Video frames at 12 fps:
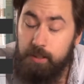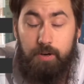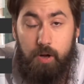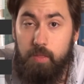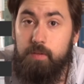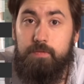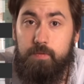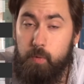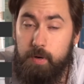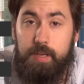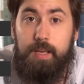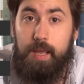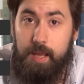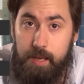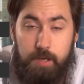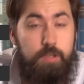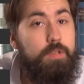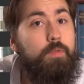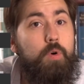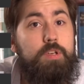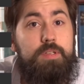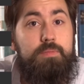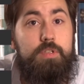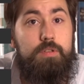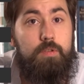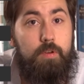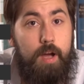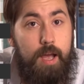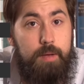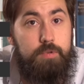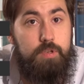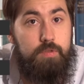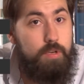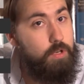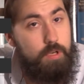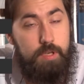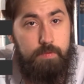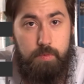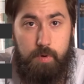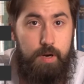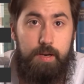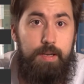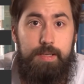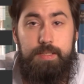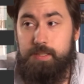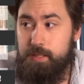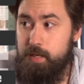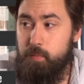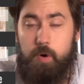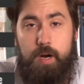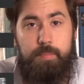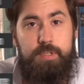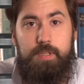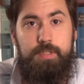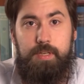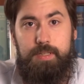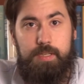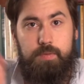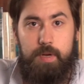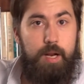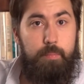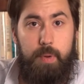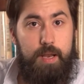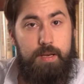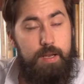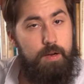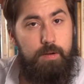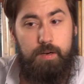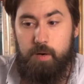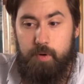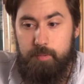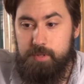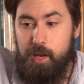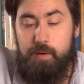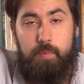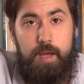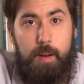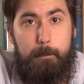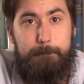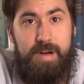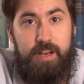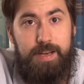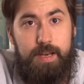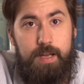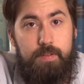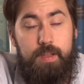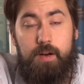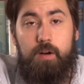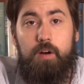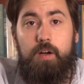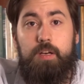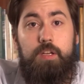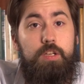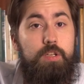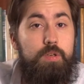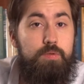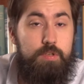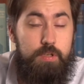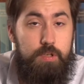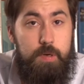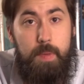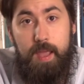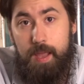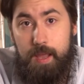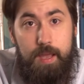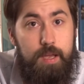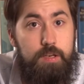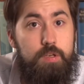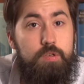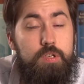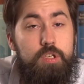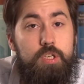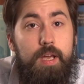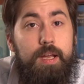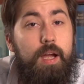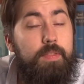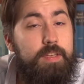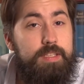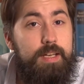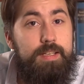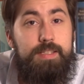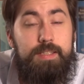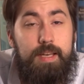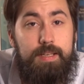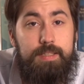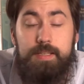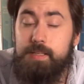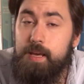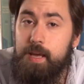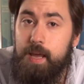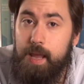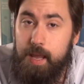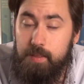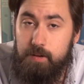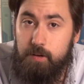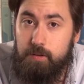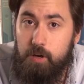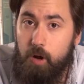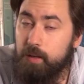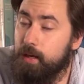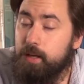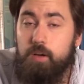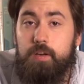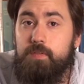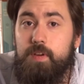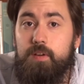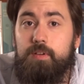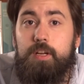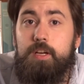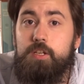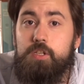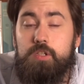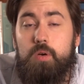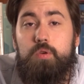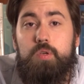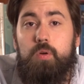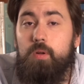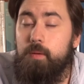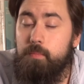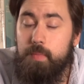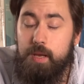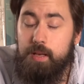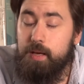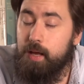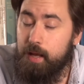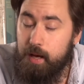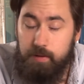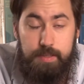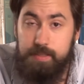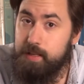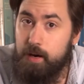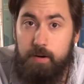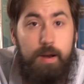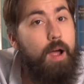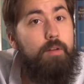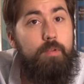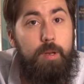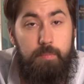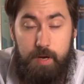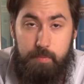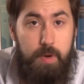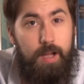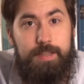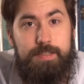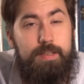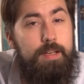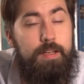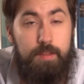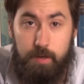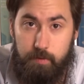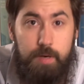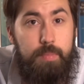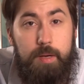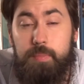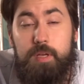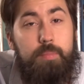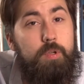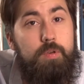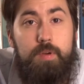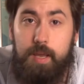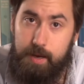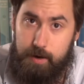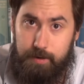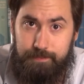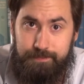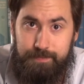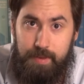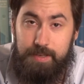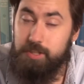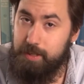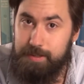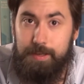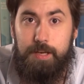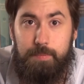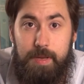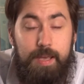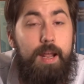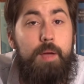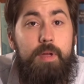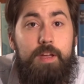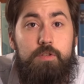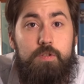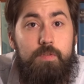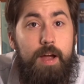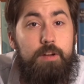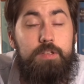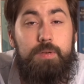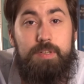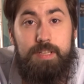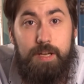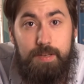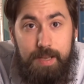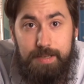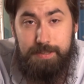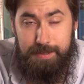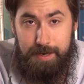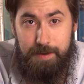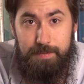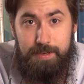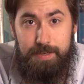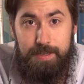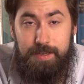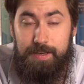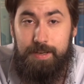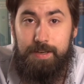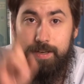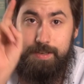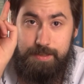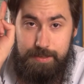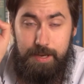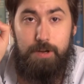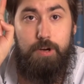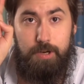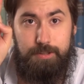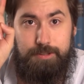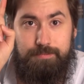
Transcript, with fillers: on the 40 acres. Of course, subscribe to The Hook if you want to see more episodes like this. We got a button here on our website, we got a button down there on YouTube, and you should check out the Texas Exes and the Alcalde and all your favorite social media outlets. They are not run by bots, they're run by people who care, just like me. And I'm Andrew Roush, so until next time, stay hooked.